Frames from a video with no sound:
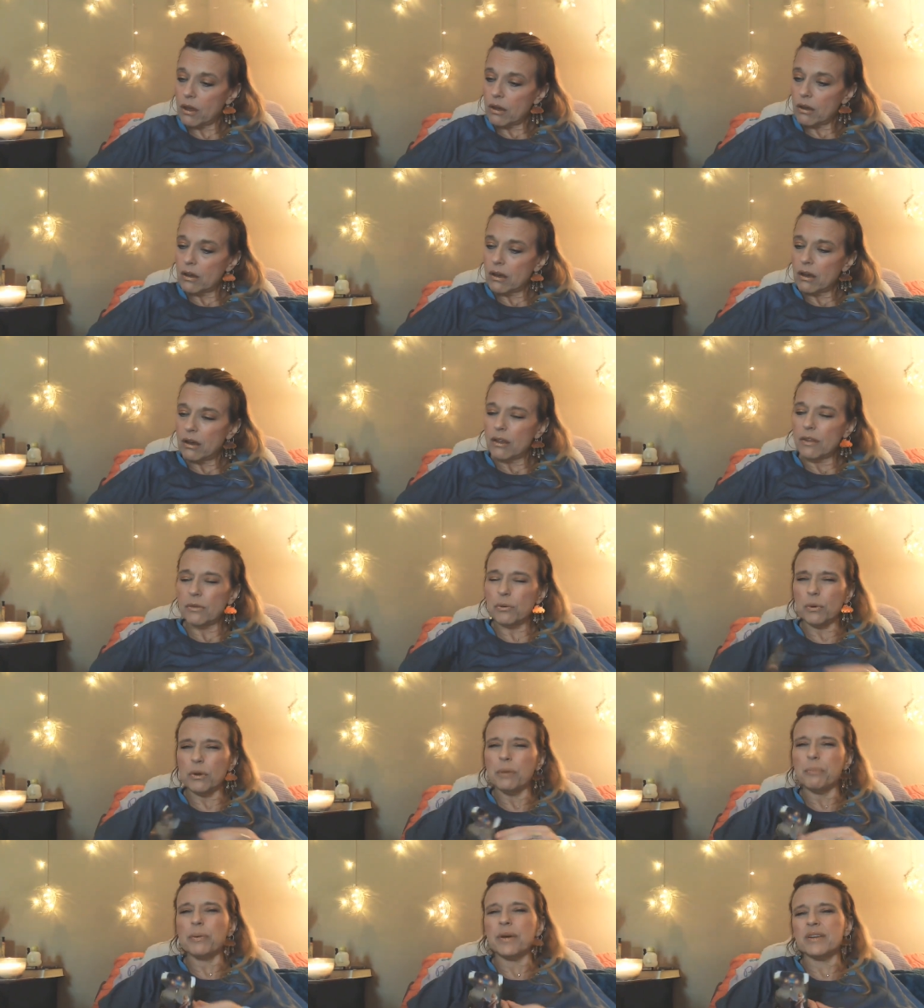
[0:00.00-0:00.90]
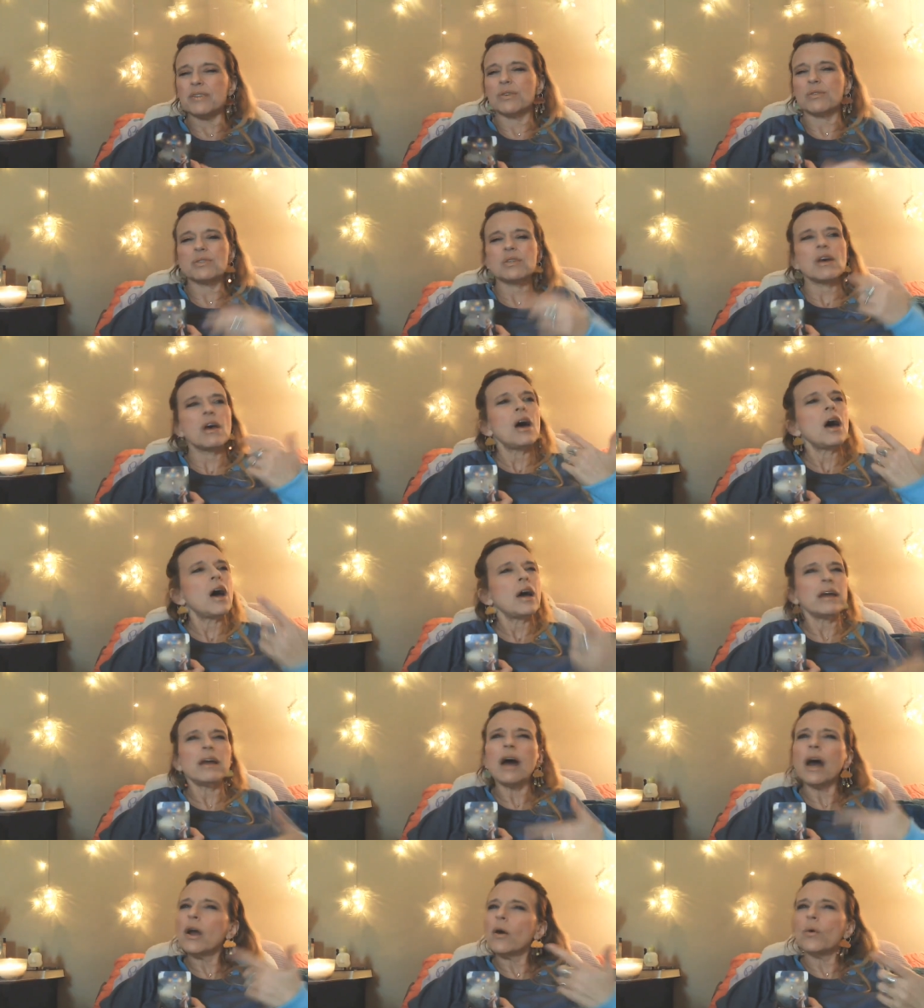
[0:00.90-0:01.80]
three of pentacles I, I
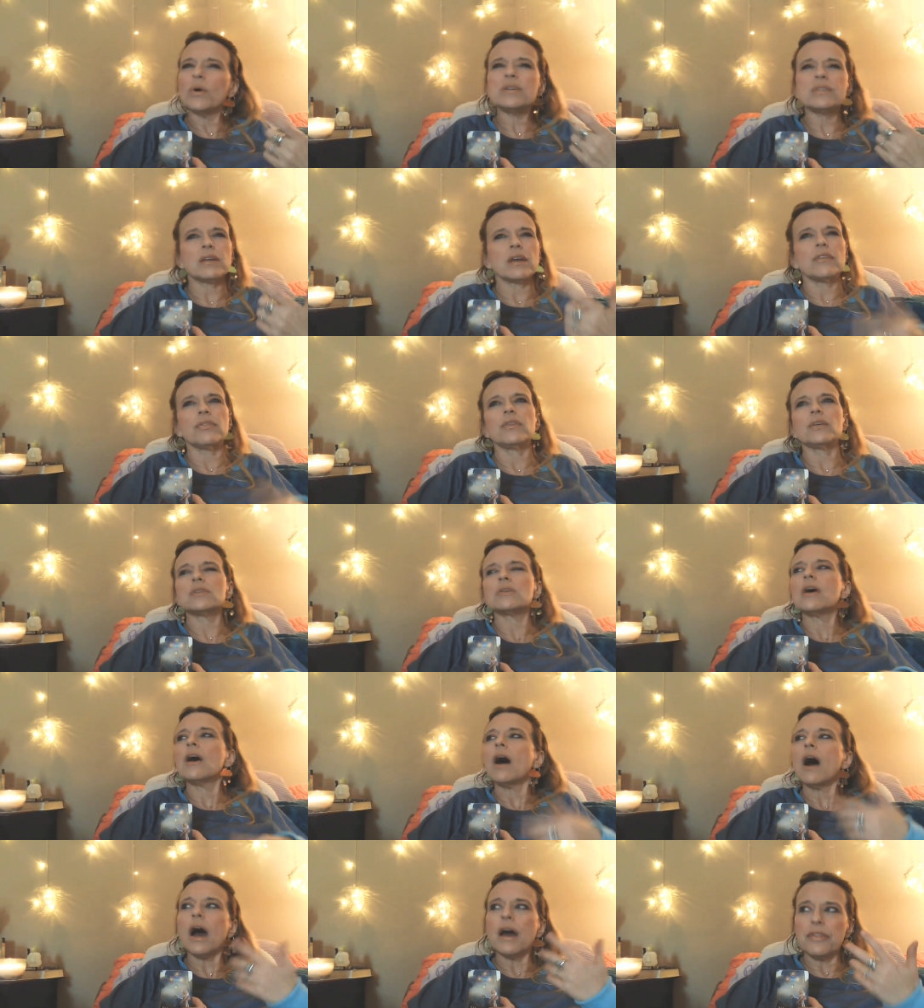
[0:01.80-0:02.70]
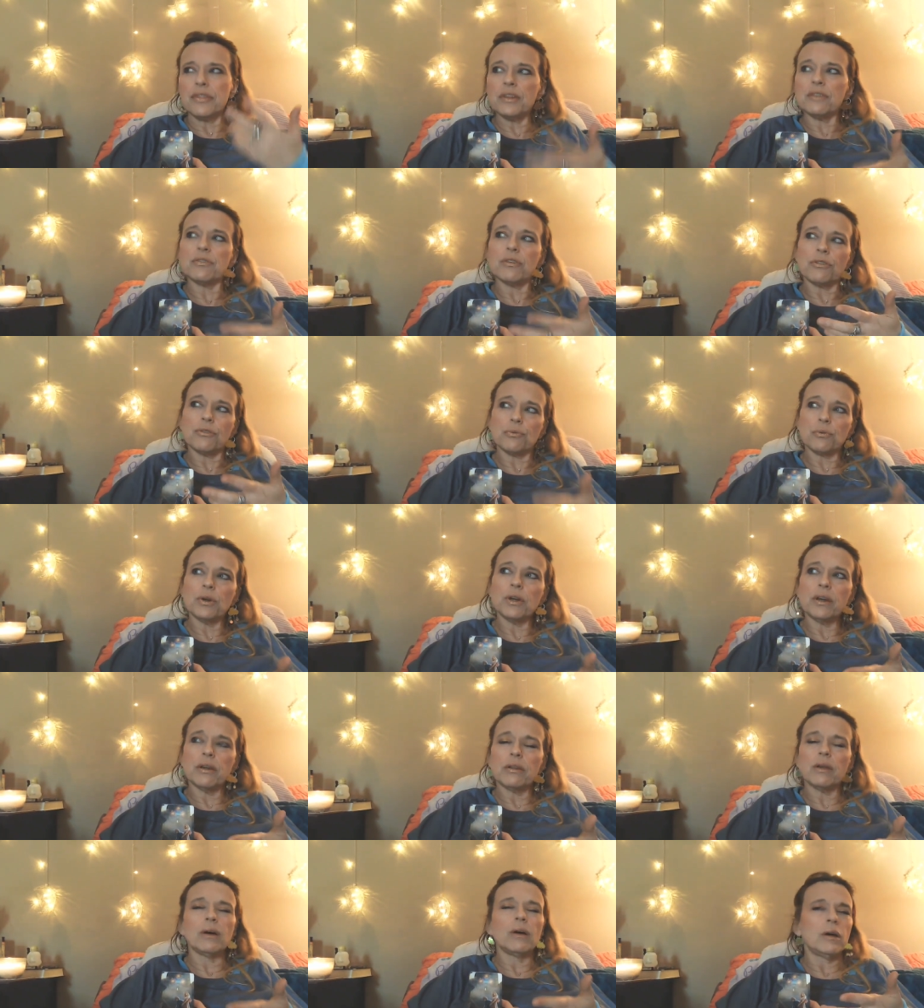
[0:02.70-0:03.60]
always get this i think the three
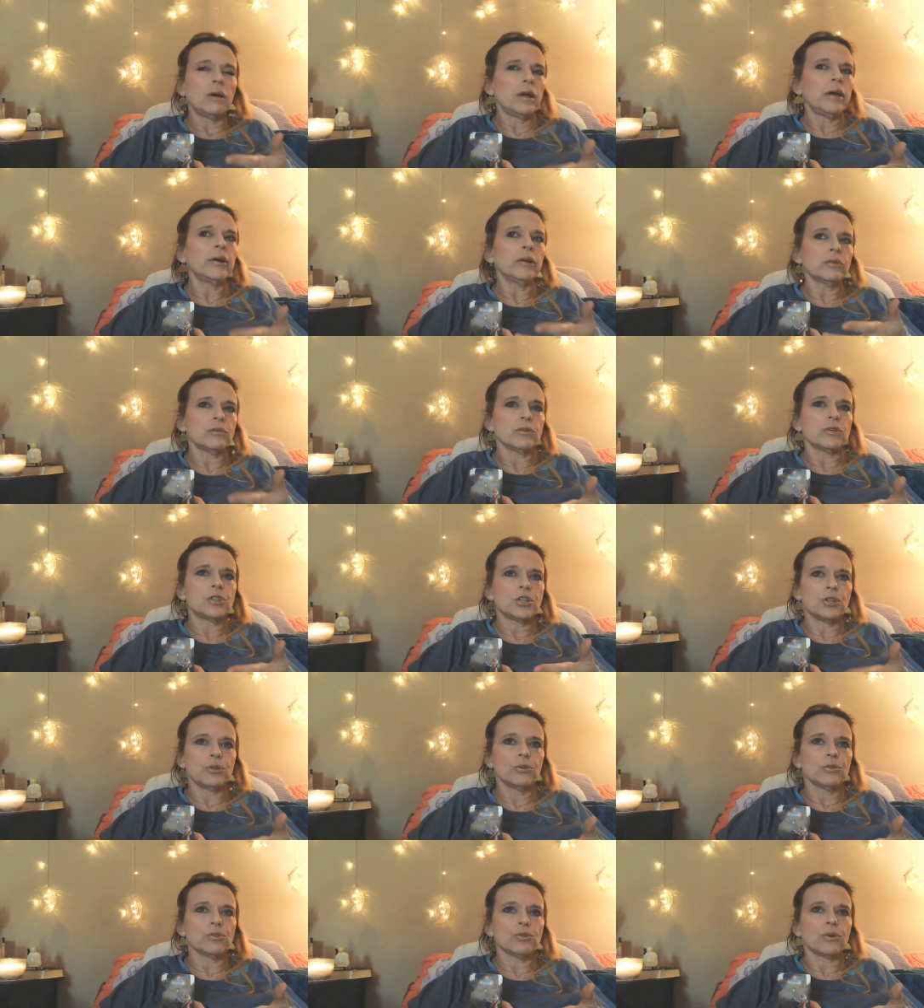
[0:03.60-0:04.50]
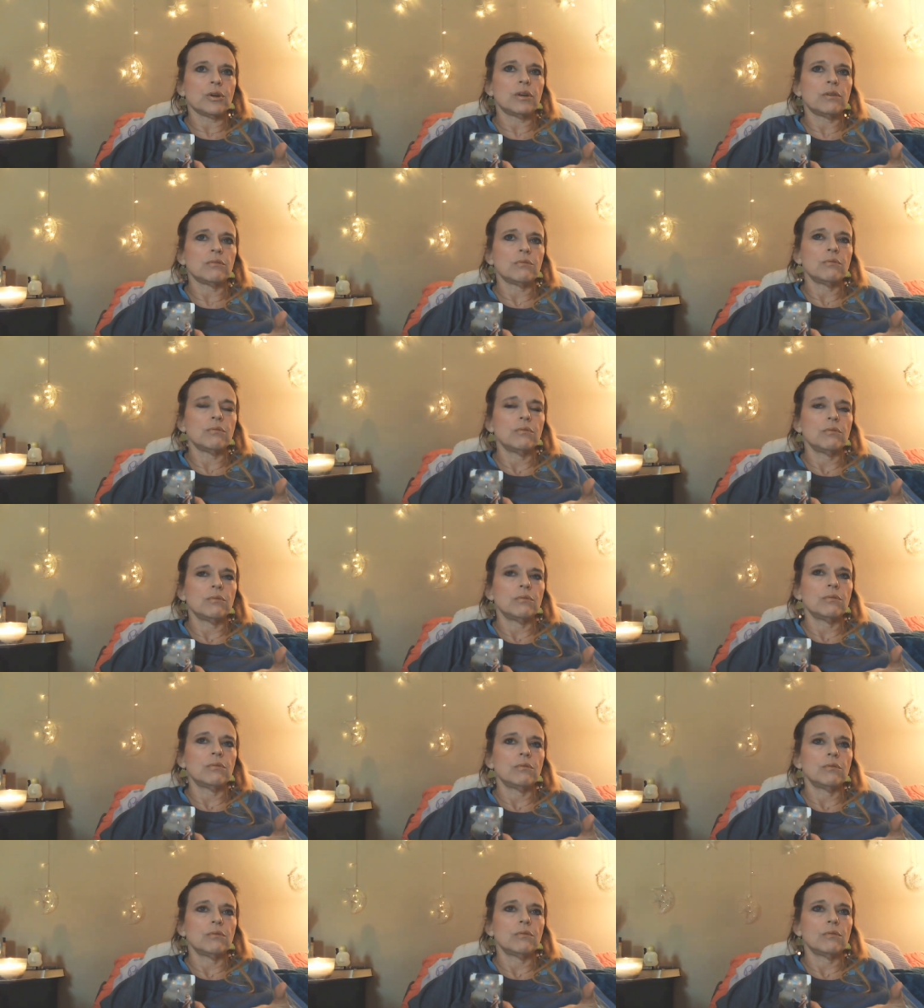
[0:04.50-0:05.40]
elder children
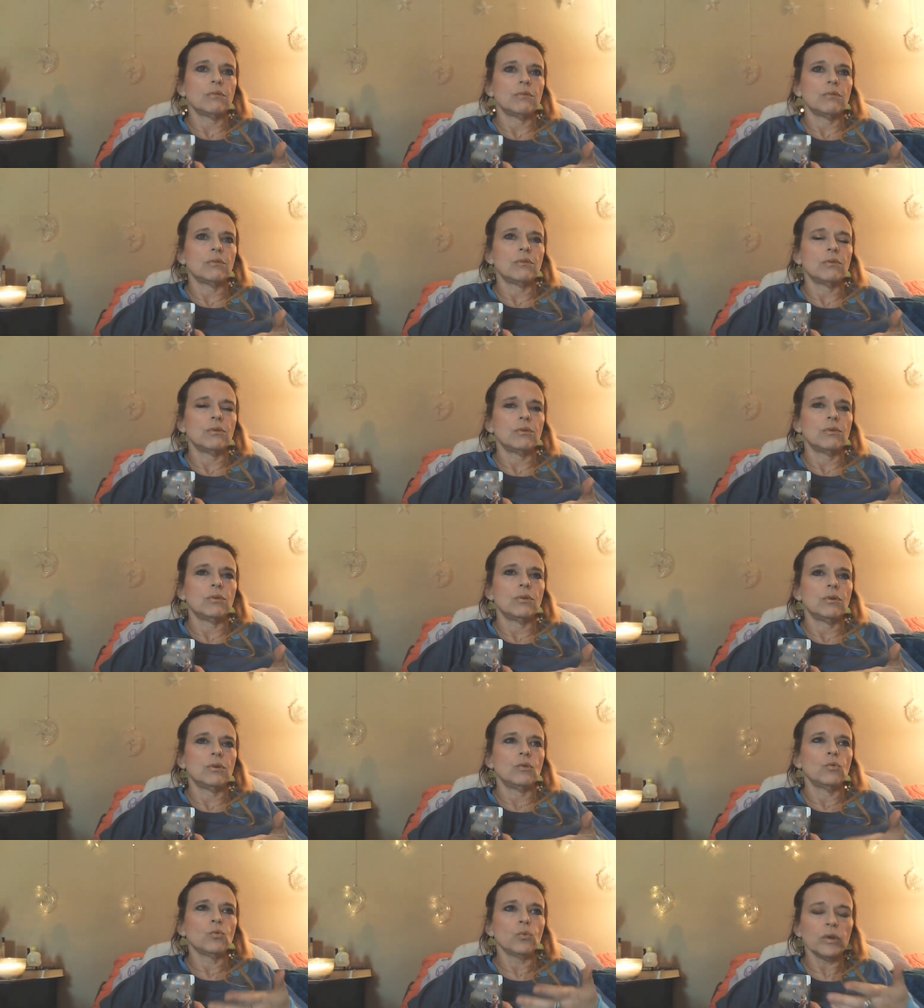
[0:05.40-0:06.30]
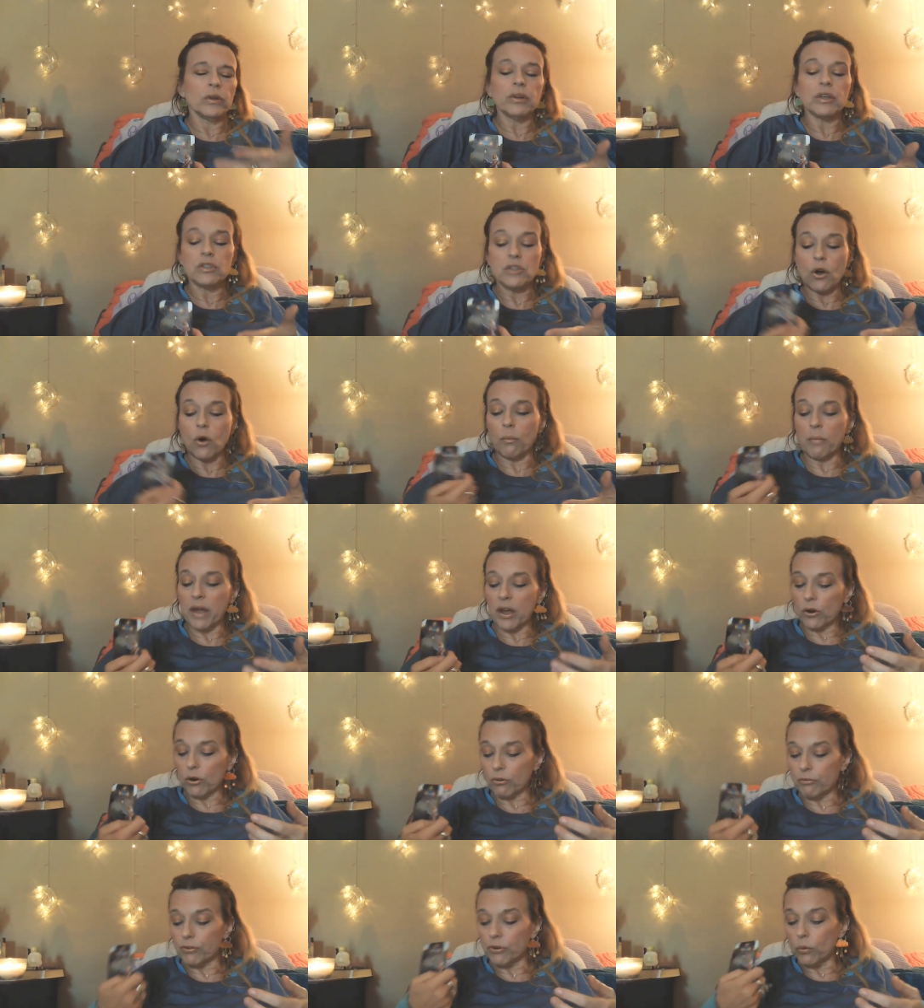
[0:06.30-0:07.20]
really don't make her feel
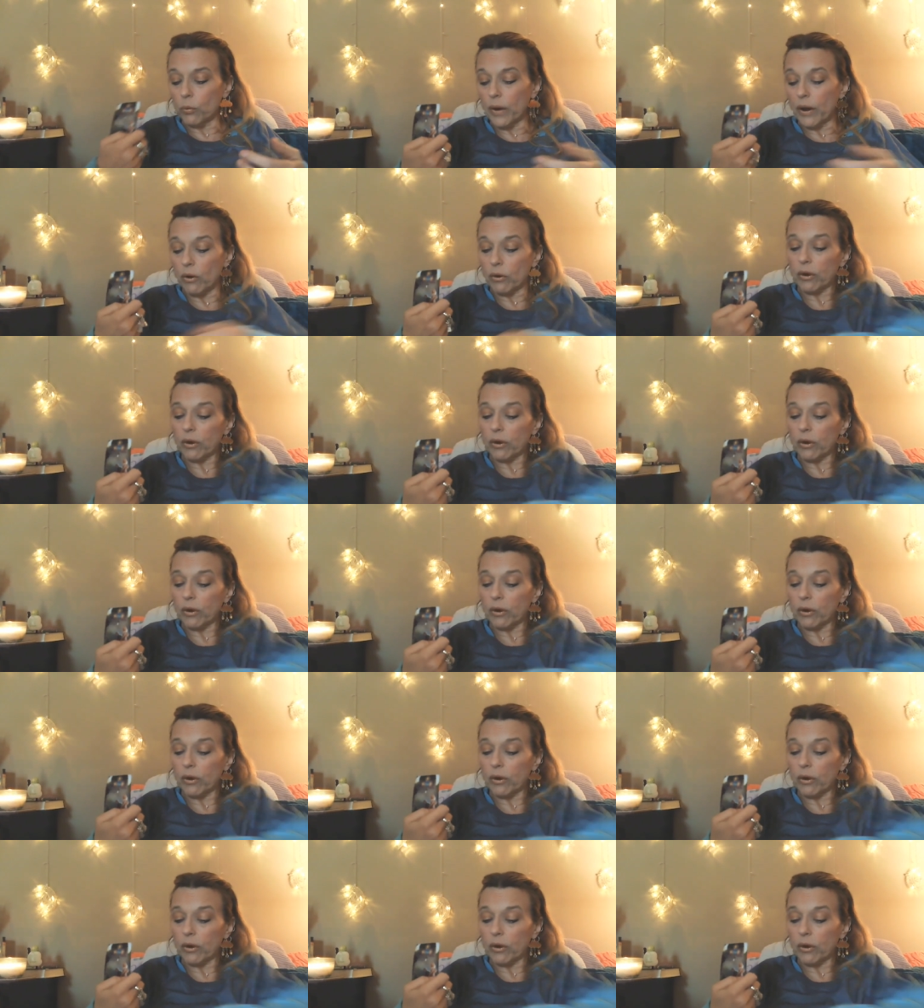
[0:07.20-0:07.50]
welcome